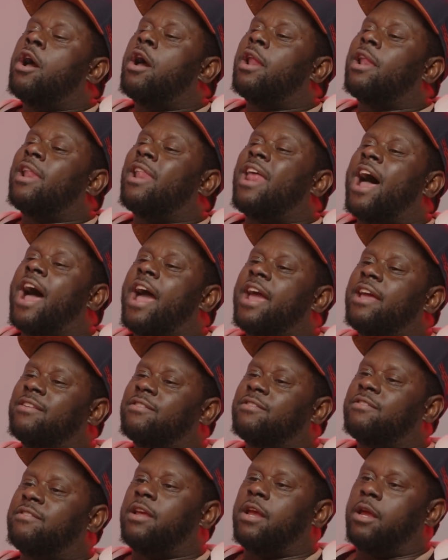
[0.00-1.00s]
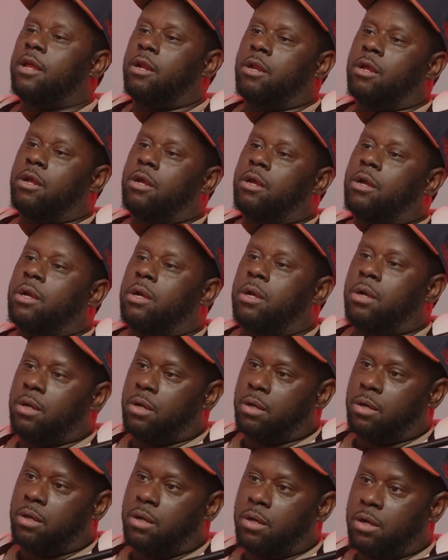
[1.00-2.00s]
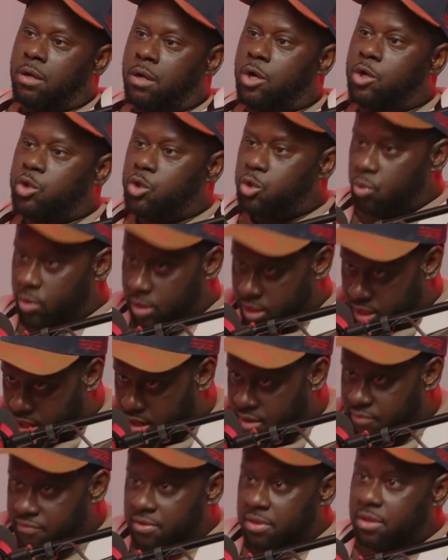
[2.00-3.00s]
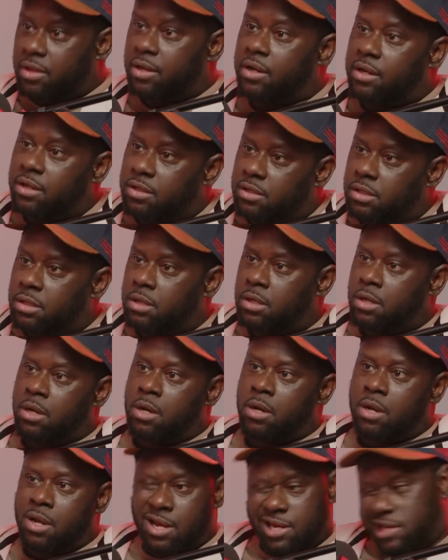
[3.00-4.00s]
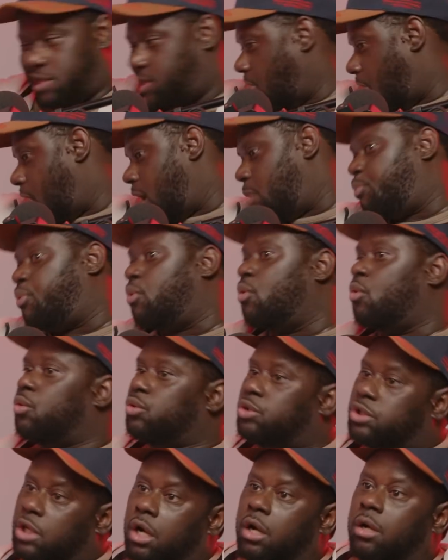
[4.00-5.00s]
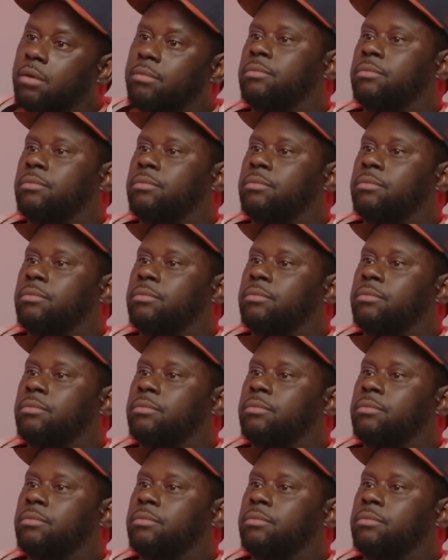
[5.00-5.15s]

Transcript: Lions Den, 128th and Lenox. Sean pulls up.